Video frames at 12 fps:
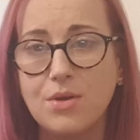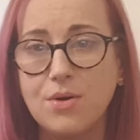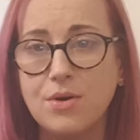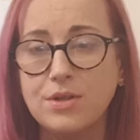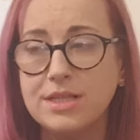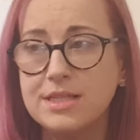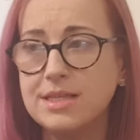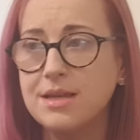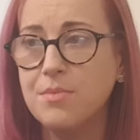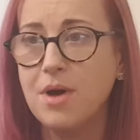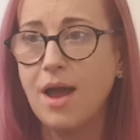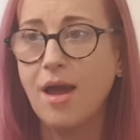honestly,
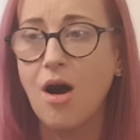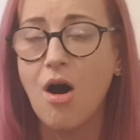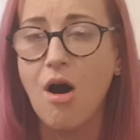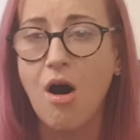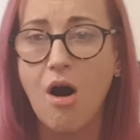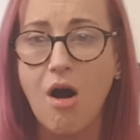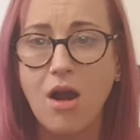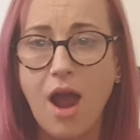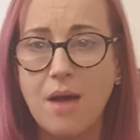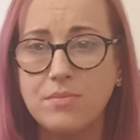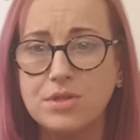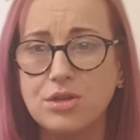my heart
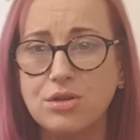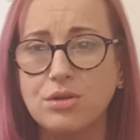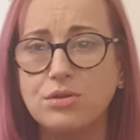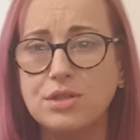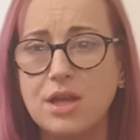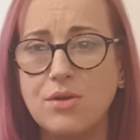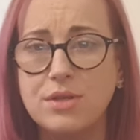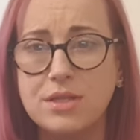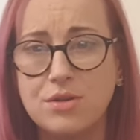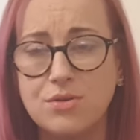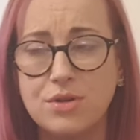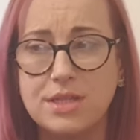absolutely goes out
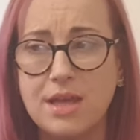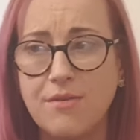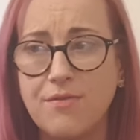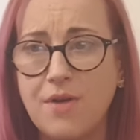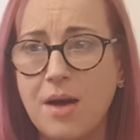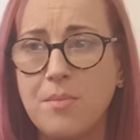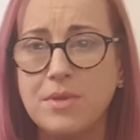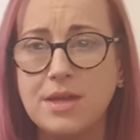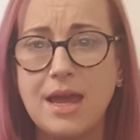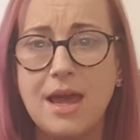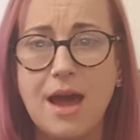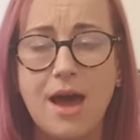to the Rusek
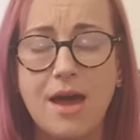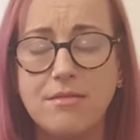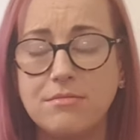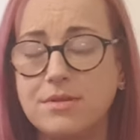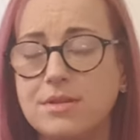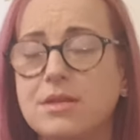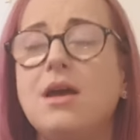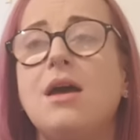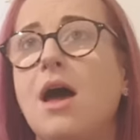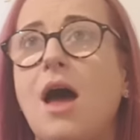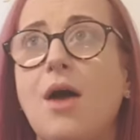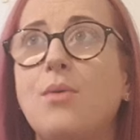family.
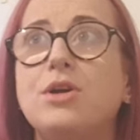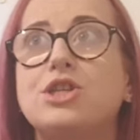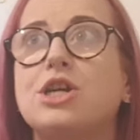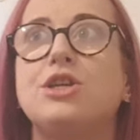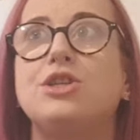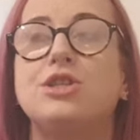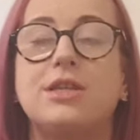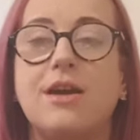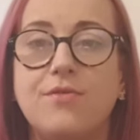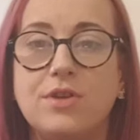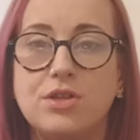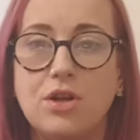I wish I could just
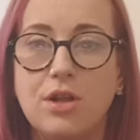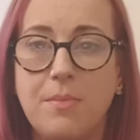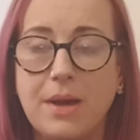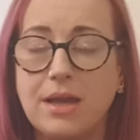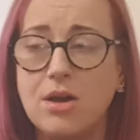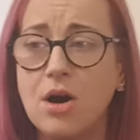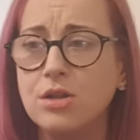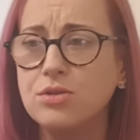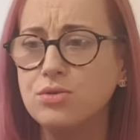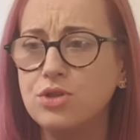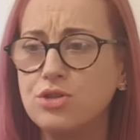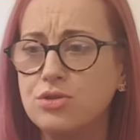give you all a big
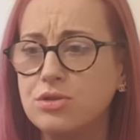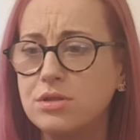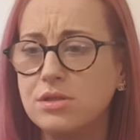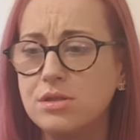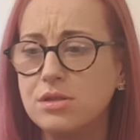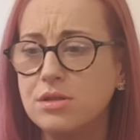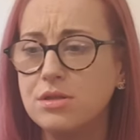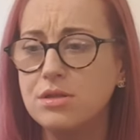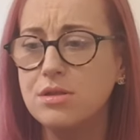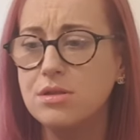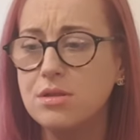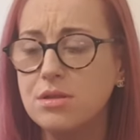cuddle. You
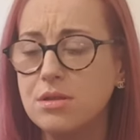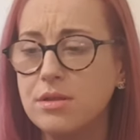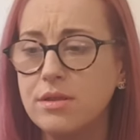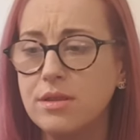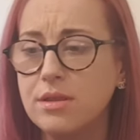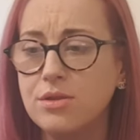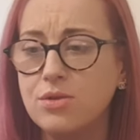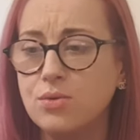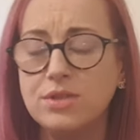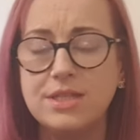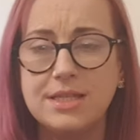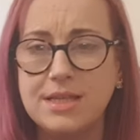
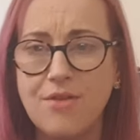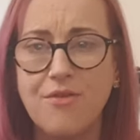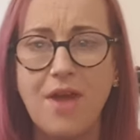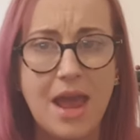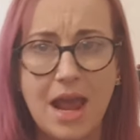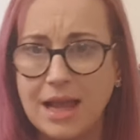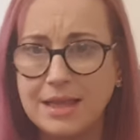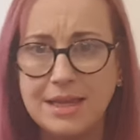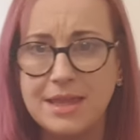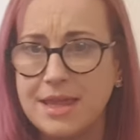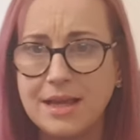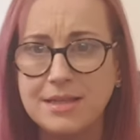don't deserve any
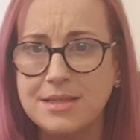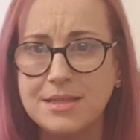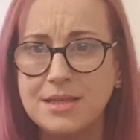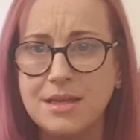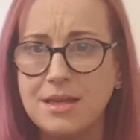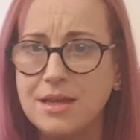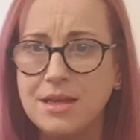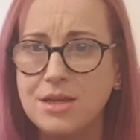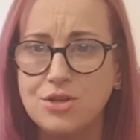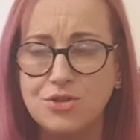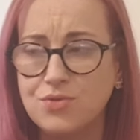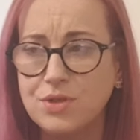of this.
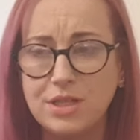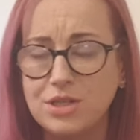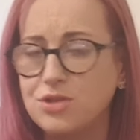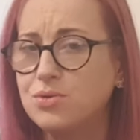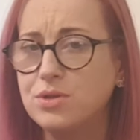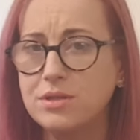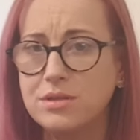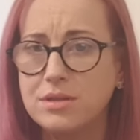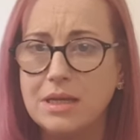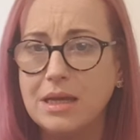You really don't.